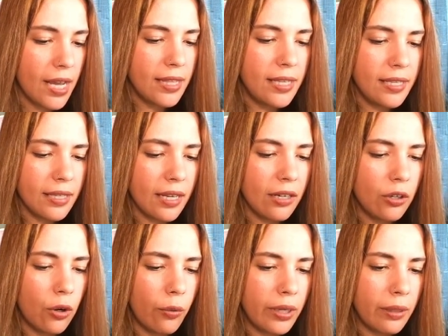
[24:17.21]
This can
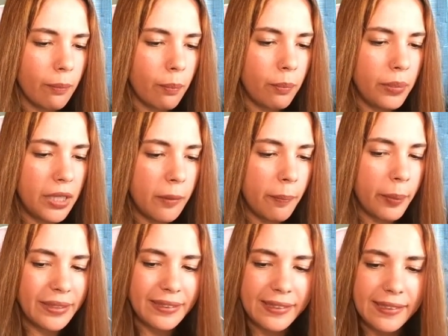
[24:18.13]
go in a big
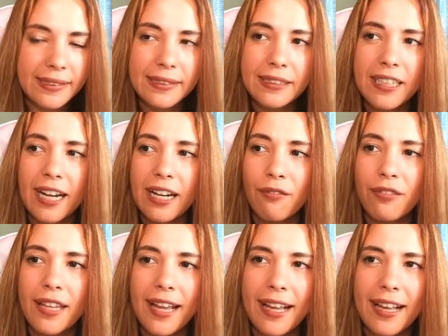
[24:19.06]
butts kind of
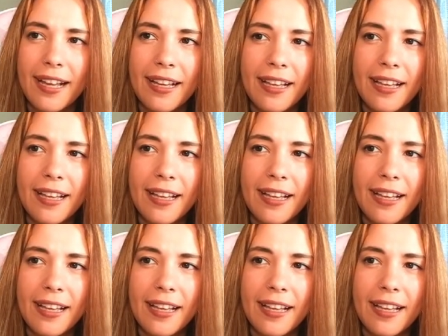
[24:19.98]
deck.